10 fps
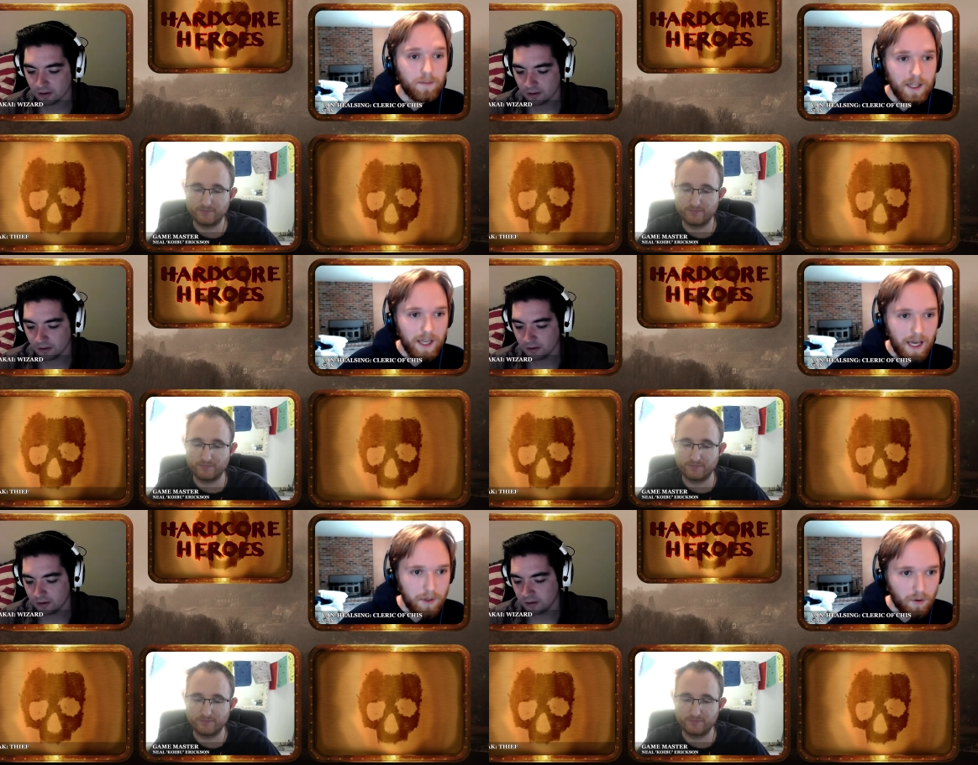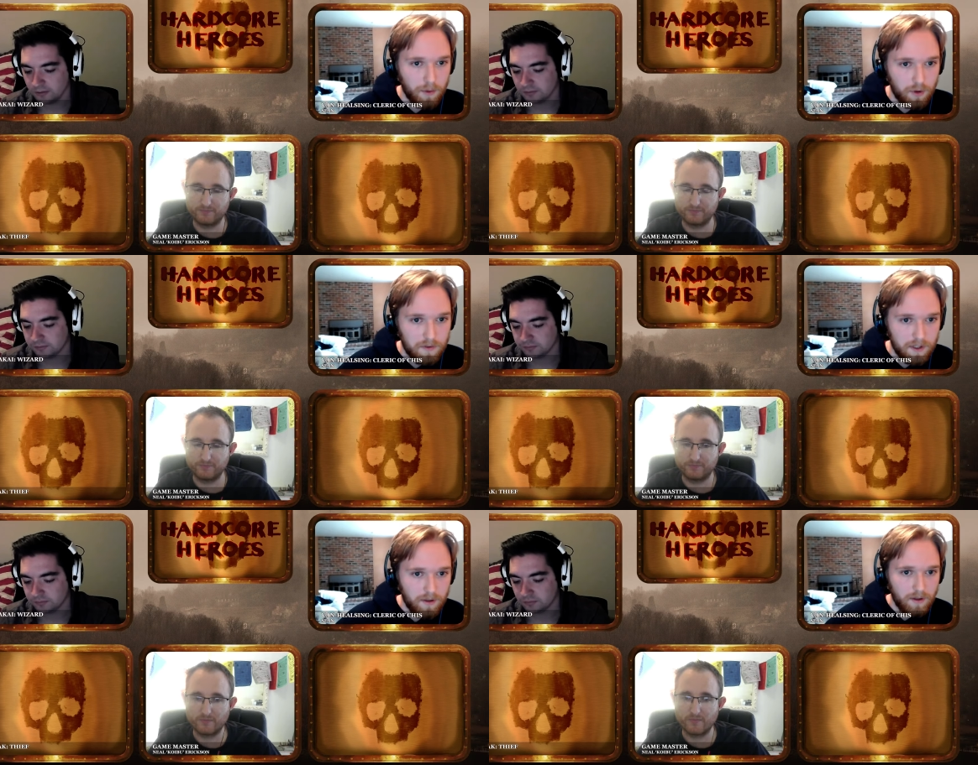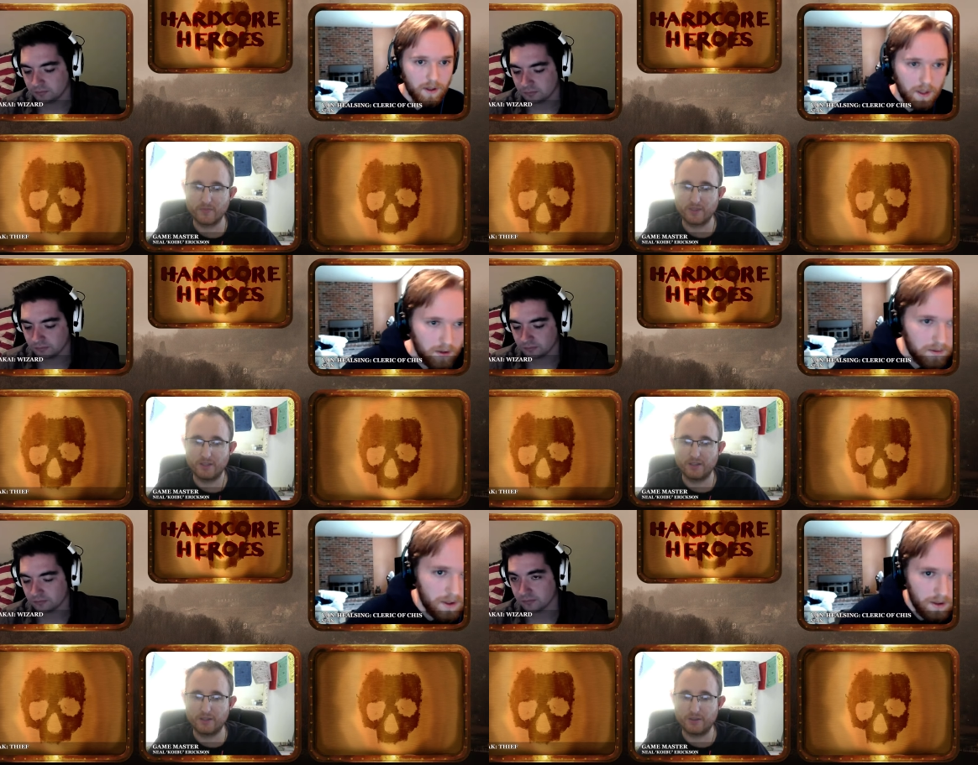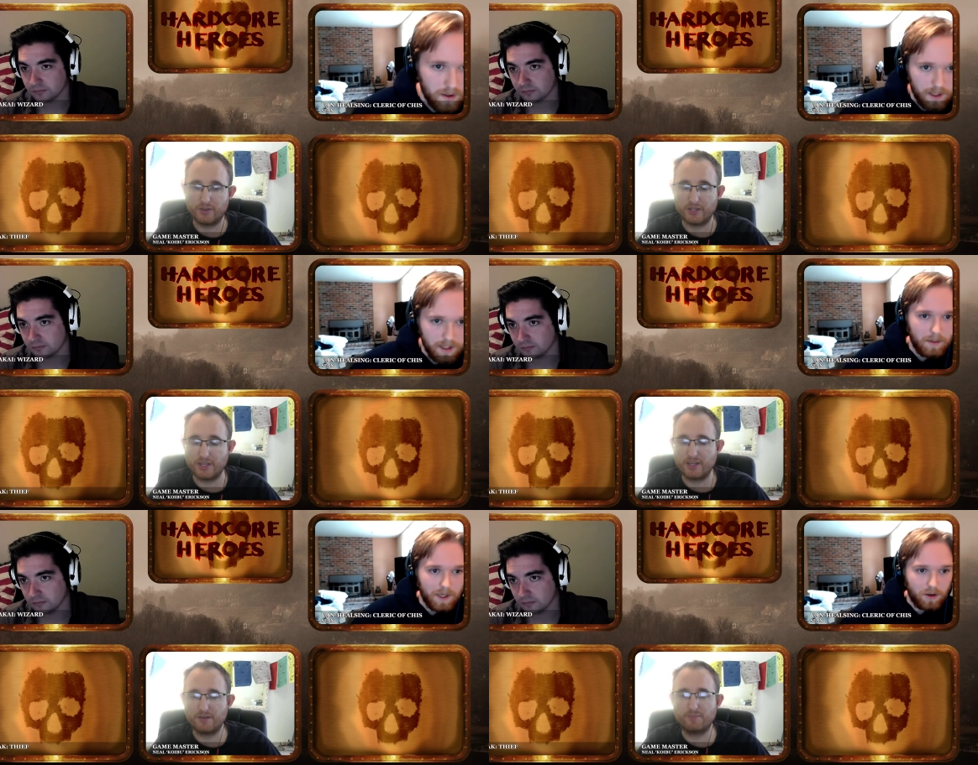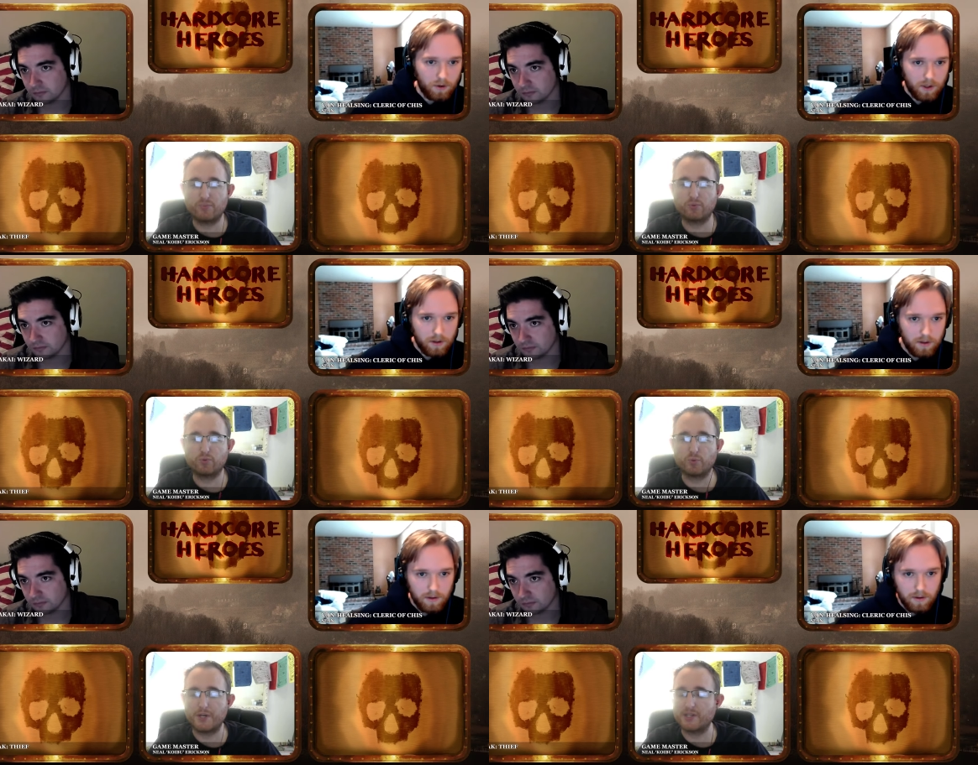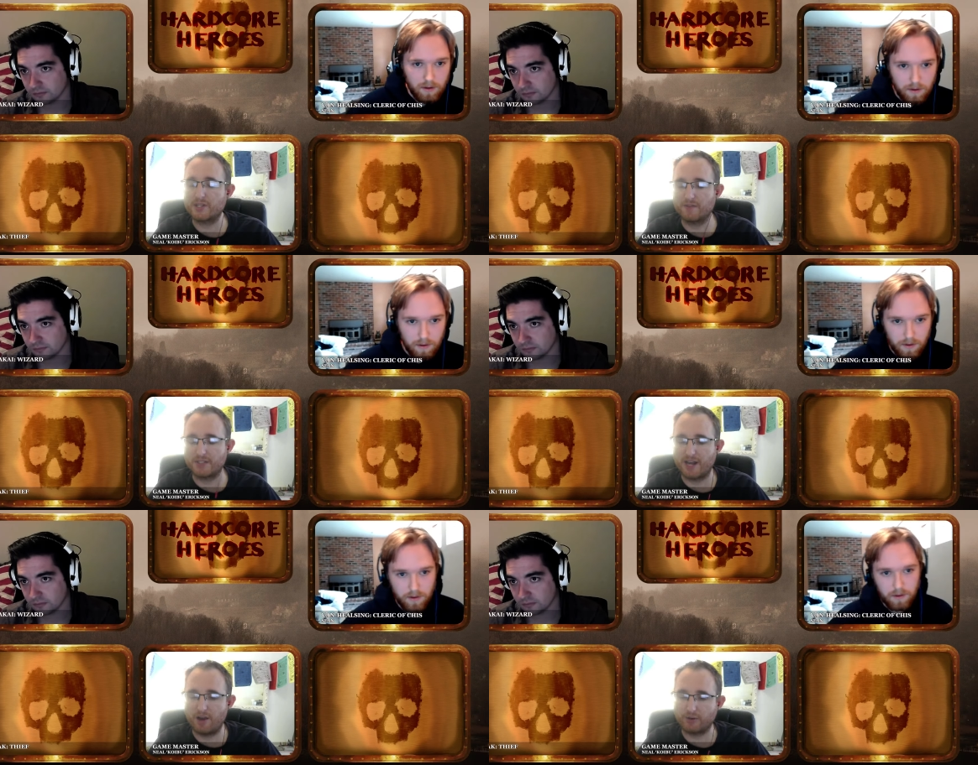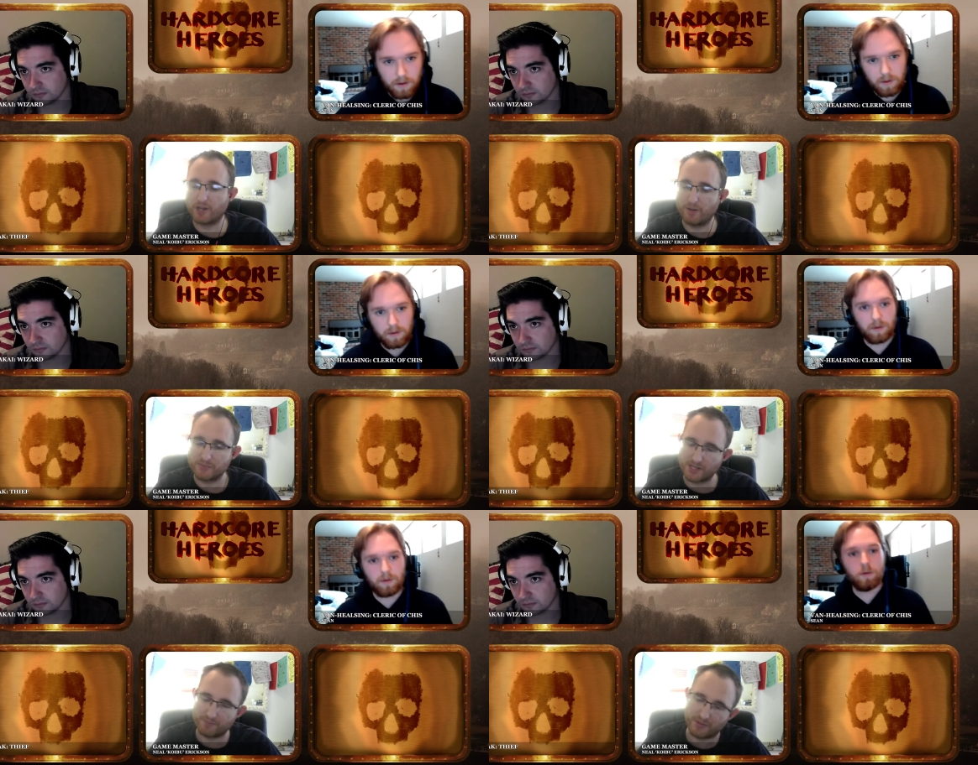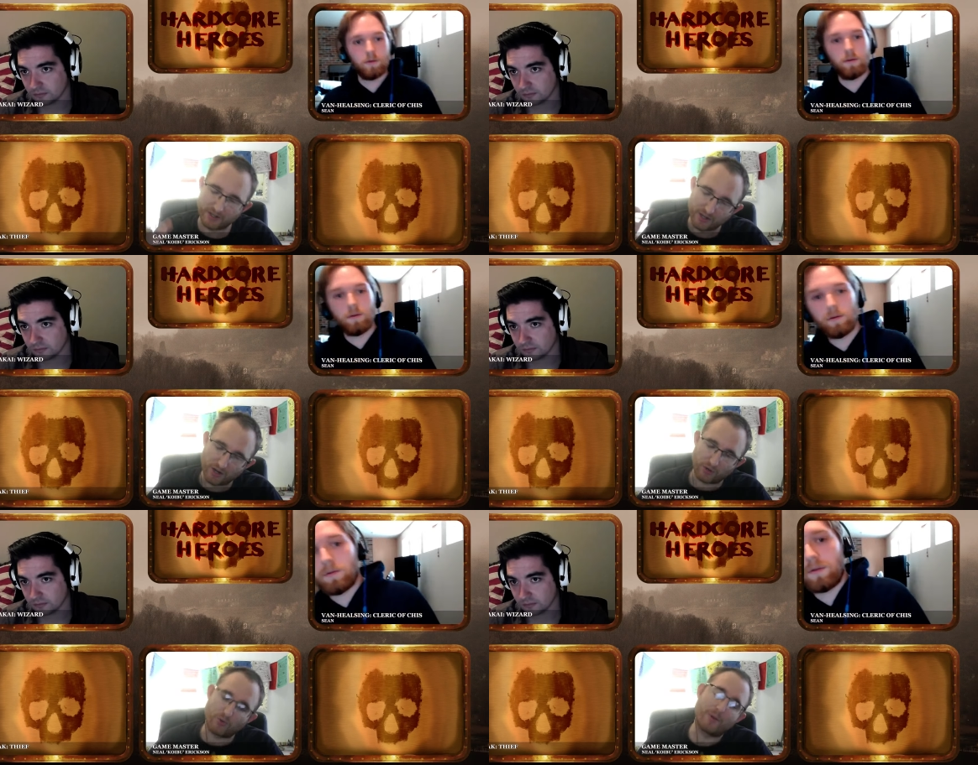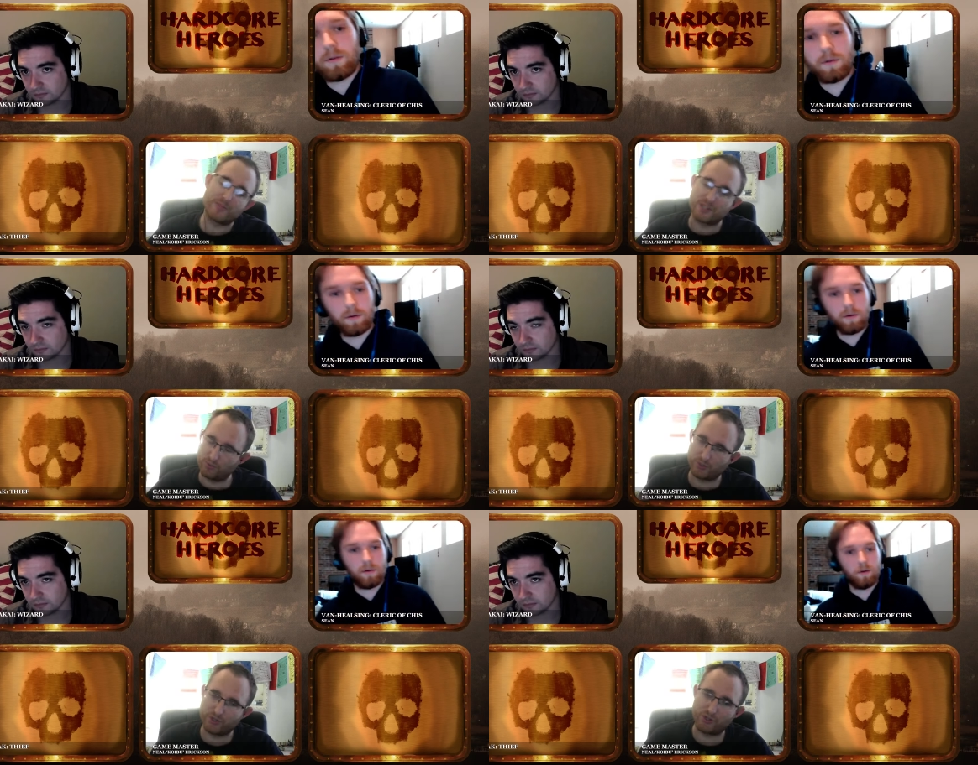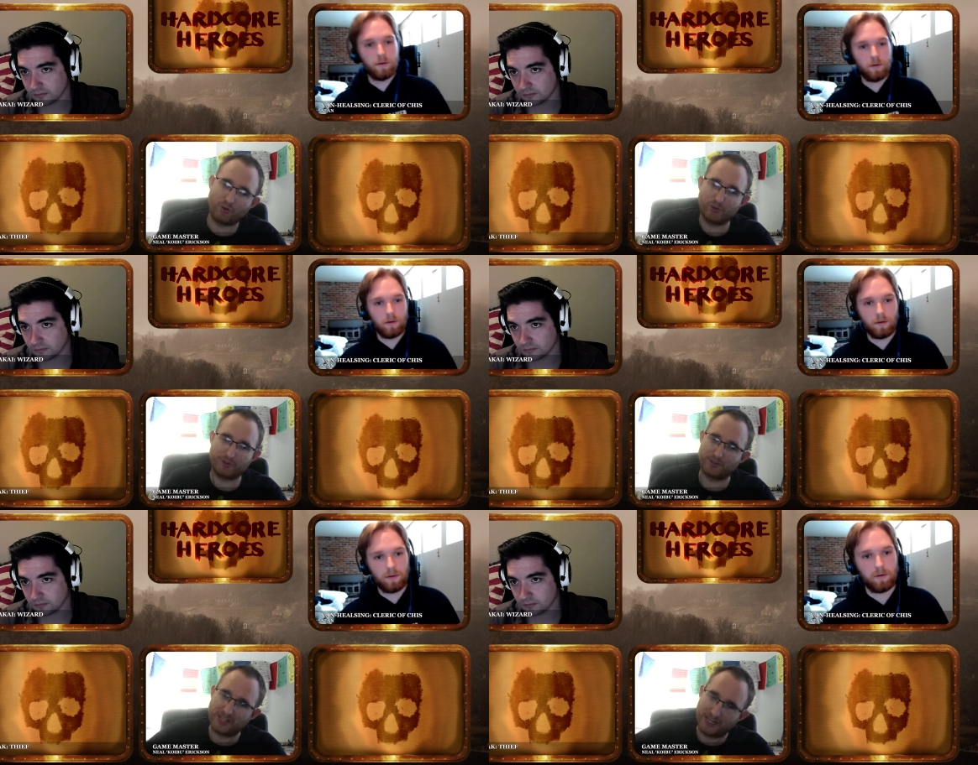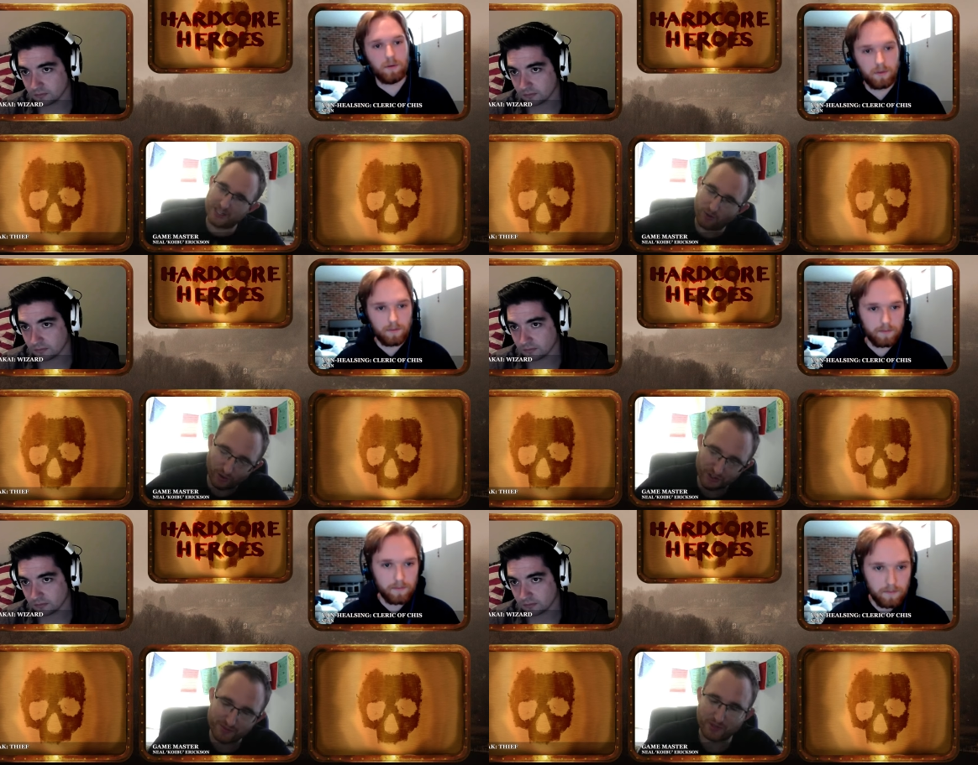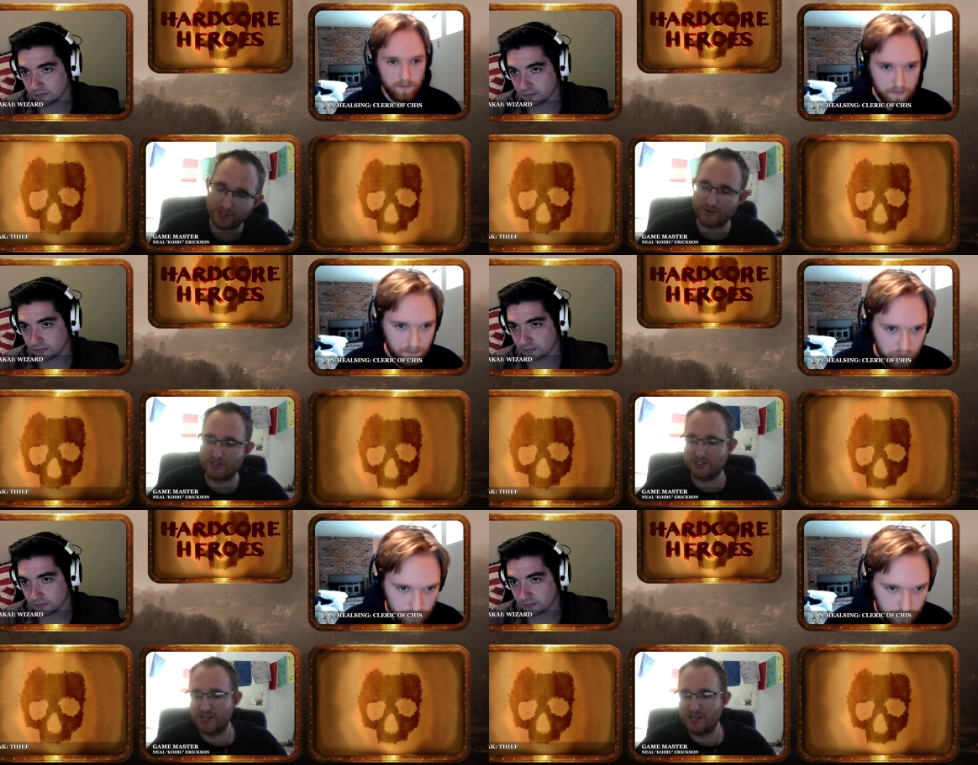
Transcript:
Speaker 1: can be removed. It the can be
Speaker 2: The priest of the town comes up and rubs the boy's shoulders, kind of holds him close, and